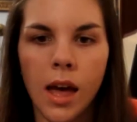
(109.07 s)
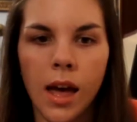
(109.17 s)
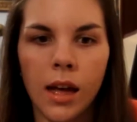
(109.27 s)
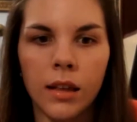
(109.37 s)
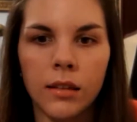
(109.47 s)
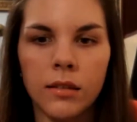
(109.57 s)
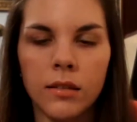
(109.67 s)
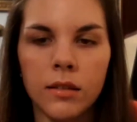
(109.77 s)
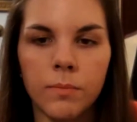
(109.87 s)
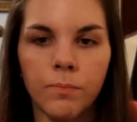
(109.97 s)

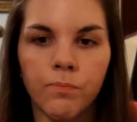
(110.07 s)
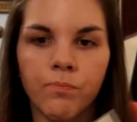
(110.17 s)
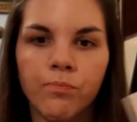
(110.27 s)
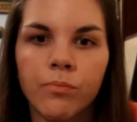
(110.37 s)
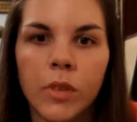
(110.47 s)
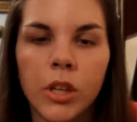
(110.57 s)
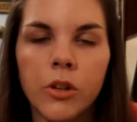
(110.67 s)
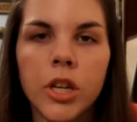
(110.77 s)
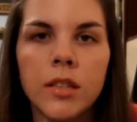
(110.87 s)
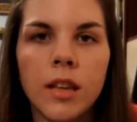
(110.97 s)
and
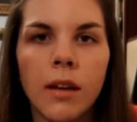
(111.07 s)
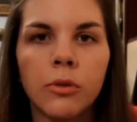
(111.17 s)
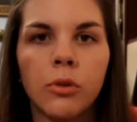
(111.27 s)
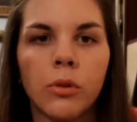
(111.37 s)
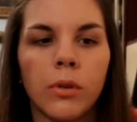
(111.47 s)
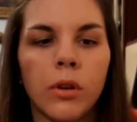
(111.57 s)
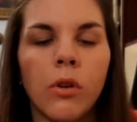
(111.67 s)
you just have to